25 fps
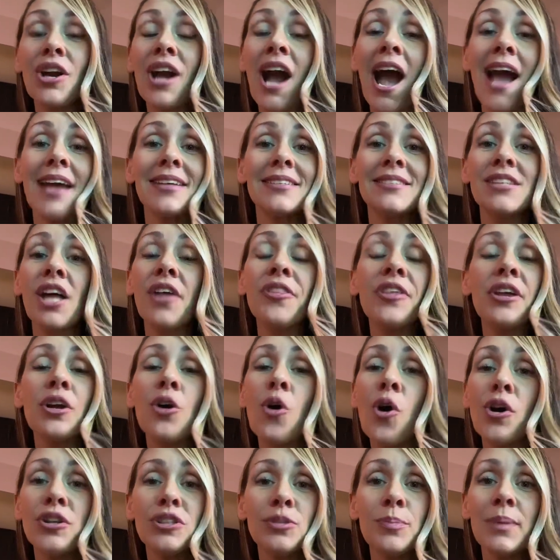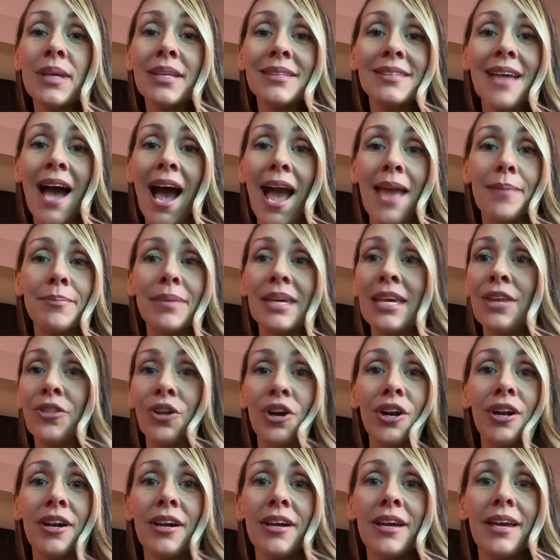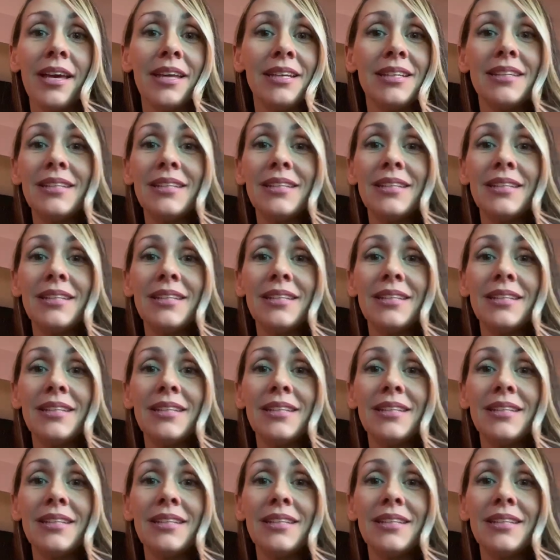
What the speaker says: Guys, nothing cost me a dime either.